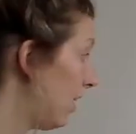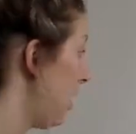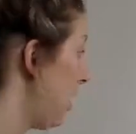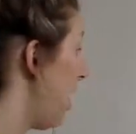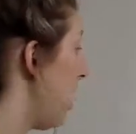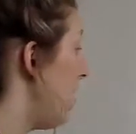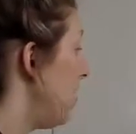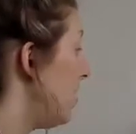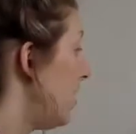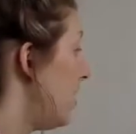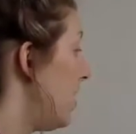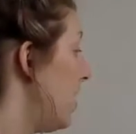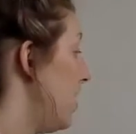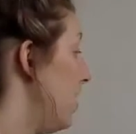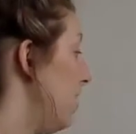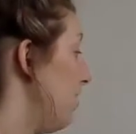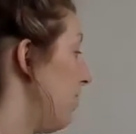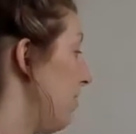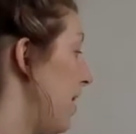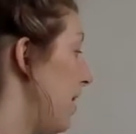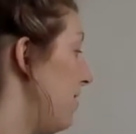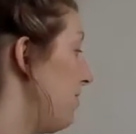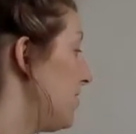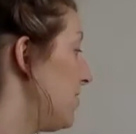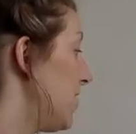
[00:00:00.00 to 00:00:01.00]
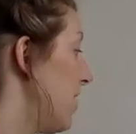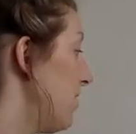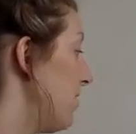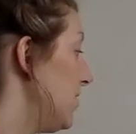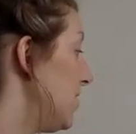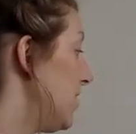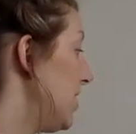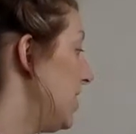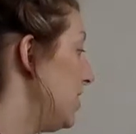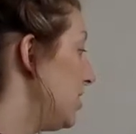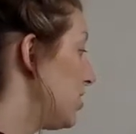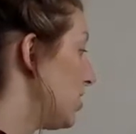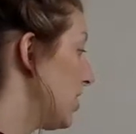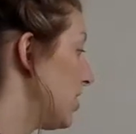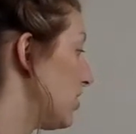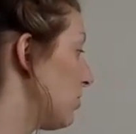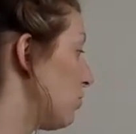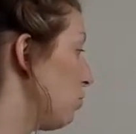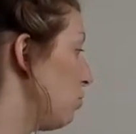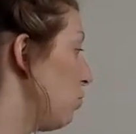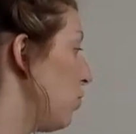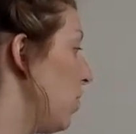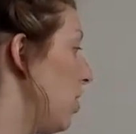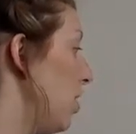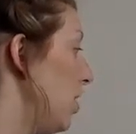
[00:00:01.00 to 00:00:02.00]
And then if I have 17, so that's
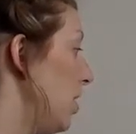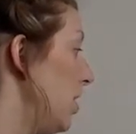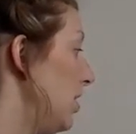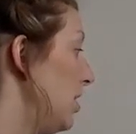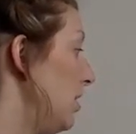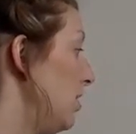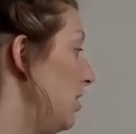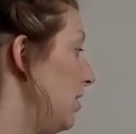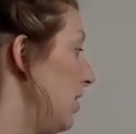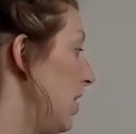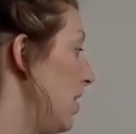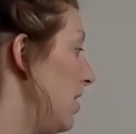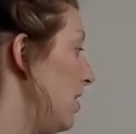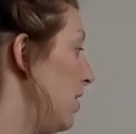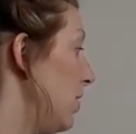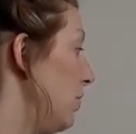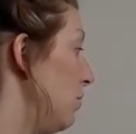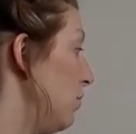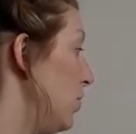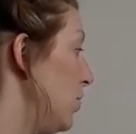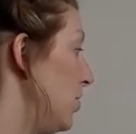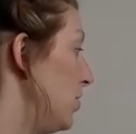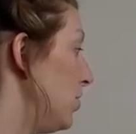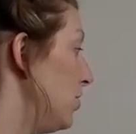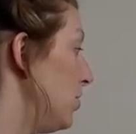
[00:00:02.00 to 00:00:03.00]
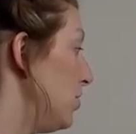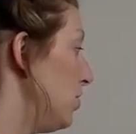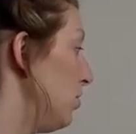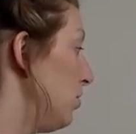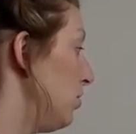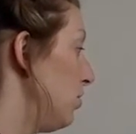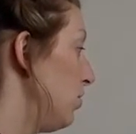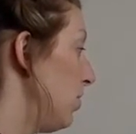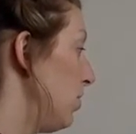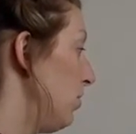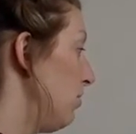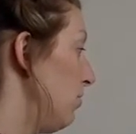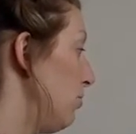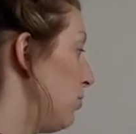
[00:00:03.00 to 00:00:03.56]
1, and then 1, 2, 3,